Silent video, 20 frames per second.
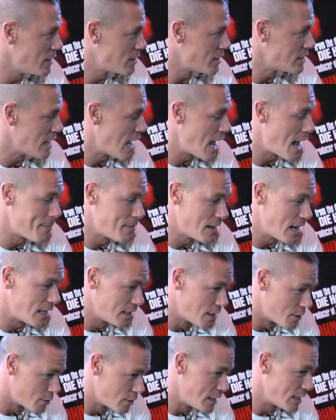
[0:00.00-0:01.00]
at the time, and I
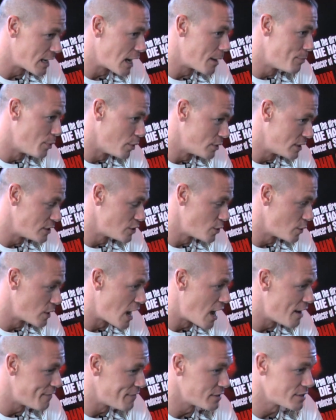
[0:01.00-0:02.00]
literally got pulled into an
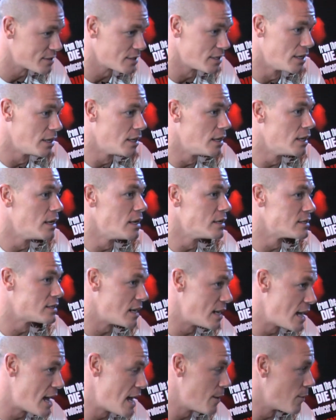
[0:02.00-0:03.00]
office,
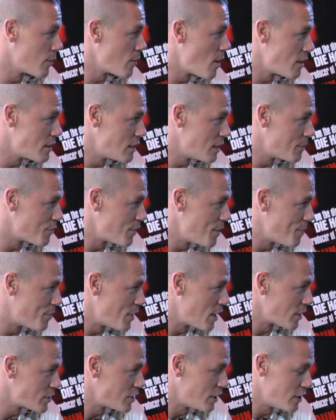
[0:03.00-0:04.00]
said, hey, we're already in
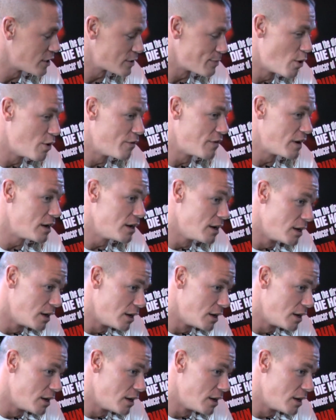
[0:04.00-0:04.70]
pre-production of this movie,